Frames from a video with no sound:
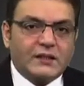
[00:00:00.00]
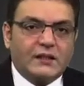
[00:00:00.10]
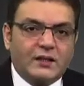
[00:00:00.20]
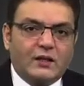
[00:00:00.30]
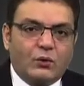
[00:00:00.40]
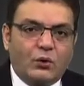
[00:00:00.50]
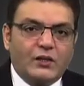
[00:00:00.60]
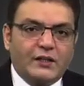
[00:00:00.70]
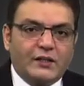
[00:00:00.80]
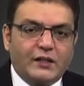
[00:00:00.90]
in a gold
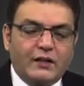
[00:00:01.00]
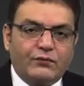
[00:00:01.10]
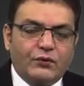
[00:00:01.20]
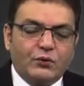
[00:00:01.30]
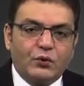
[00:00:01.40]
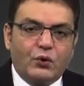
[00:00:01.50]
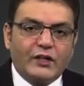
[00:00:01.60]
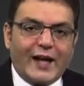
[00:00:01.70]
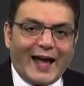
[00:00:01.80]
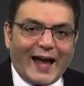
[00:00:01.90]
ETF, you don't
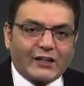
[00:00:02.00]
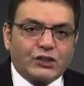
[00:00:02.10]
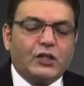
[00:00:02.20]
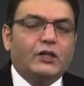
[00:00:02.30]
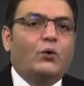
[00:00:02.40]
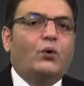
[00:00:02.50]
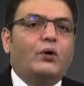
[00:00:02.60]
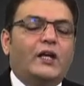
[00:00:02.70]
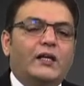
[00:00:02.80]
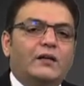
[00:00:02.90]
actually
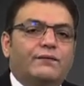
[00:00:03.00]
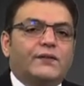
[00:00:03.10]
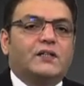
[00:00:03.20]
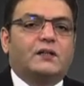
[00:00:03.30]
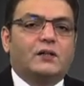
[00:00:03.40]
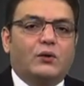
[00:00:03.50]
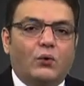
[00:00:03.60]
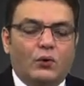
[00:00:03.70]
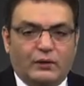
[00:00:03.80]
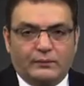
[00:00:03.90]
own any physical
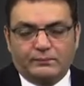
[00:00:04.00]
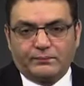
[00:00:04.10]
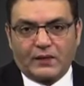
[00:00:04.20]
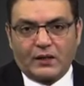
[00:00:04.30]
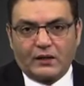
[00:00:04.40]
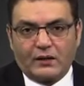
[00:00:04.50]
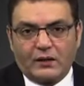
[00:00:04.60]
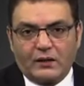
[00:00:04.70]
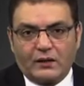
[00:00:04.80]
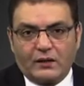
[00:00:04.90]
gold.
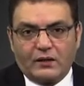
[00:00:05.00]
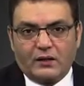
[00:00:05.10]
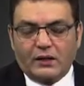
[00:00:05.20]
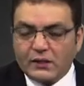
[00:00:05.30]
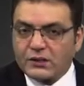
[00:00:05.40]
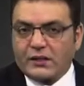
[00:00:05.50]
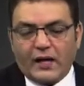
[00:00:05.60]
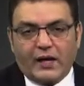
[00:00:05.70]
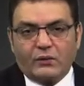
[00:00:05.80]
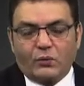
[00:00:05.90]

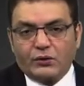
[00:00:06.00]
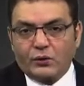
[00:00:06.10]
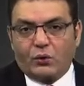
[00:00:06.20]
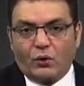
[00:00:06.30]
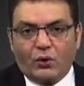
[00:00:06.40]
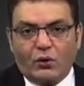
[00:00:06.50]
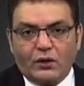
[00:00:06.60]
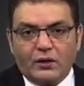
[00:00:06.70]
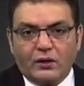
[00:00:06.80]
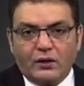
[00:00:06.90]
Instead, what you
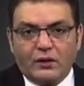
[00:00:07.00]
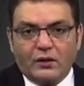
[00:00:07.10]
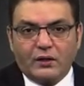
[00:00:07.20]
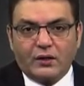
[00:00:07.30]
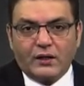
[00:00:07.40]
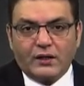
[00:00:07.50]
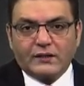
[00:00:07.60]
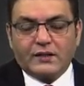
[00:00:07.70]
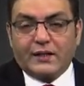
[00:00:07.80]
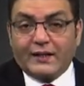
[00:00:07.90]
hold
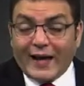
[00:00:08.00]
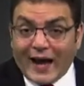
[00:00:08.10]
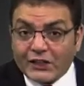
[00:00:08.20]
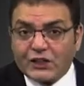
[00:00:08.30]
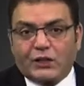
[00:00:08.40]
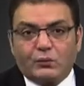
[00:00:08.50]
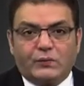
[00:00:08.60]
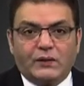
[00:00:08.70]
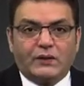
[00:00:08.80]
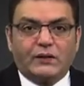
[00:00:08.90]
is the cash
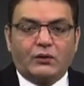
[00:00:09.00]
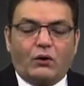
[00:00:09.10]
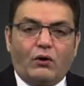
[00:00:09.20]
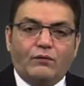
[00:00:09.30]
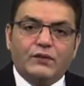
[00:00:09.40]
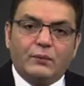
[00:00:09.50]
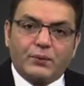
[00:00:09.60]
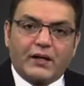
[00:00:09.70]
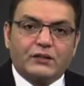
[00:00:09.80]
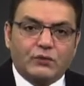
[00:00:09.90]
equivalent of the
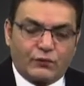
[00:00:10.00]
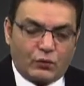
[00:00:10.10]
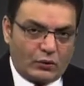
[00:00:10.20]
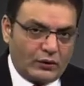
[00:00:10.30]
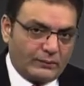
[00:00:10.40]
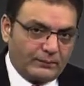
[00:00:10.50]
price of gold.